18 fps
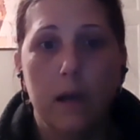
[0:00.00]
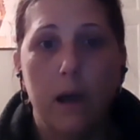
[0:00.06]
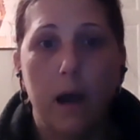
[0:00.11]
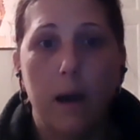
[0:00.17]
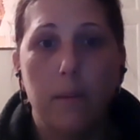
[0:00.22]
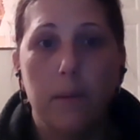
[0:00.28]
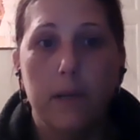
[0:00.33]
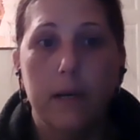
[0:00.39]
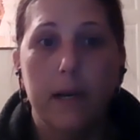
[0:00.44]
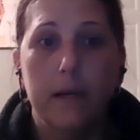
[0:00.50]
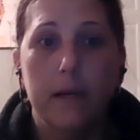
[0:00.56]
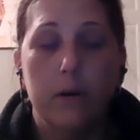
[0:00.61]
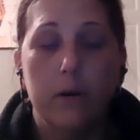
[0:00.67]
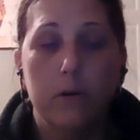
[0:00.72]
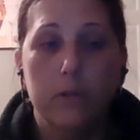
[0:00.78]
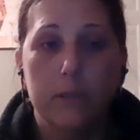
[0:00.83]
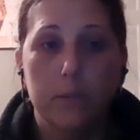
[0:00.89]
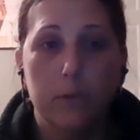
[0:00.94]
And I
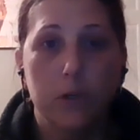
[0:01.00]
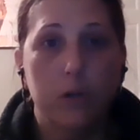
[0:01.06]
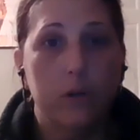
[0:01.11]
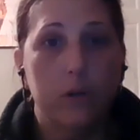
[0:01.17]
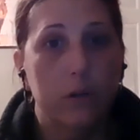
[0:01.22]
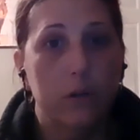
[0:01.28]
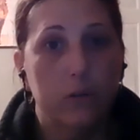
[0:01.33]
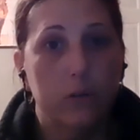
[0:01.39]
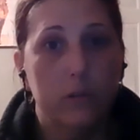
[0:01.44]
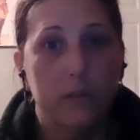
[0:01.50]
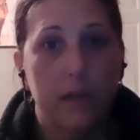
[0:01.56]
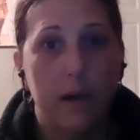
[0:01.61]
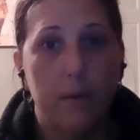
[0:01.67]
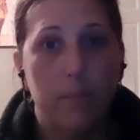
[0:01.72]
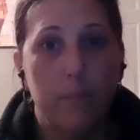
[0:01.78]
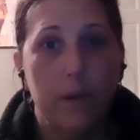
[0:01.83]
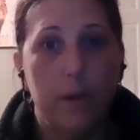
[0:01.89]
know some of your clinicals have